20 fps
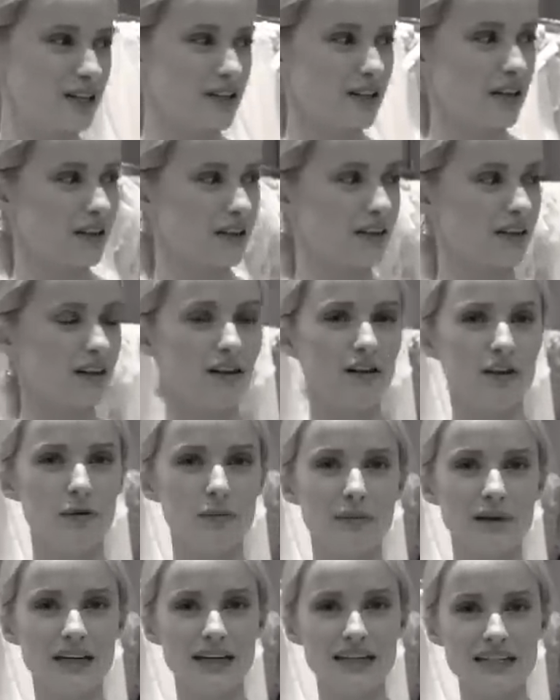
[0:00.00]
So this will all
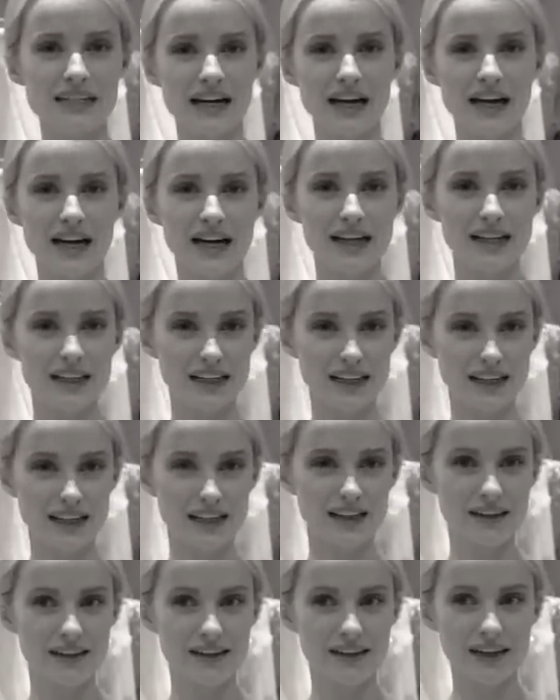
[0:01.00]
be
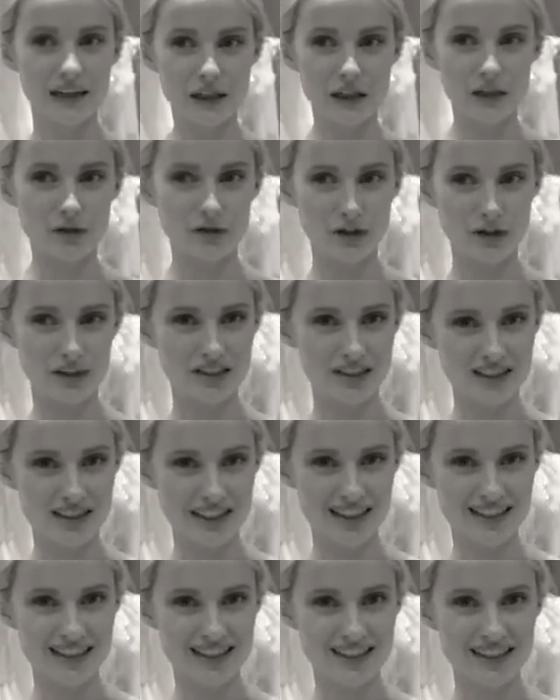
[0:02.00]
entirely
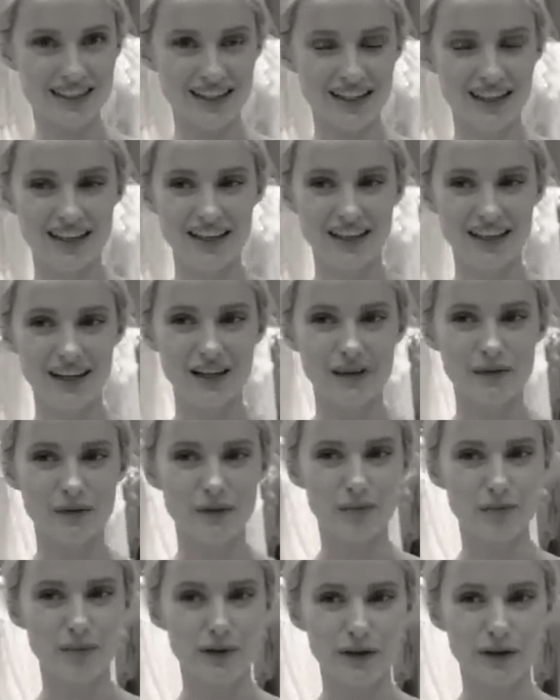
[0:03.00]
encrusted with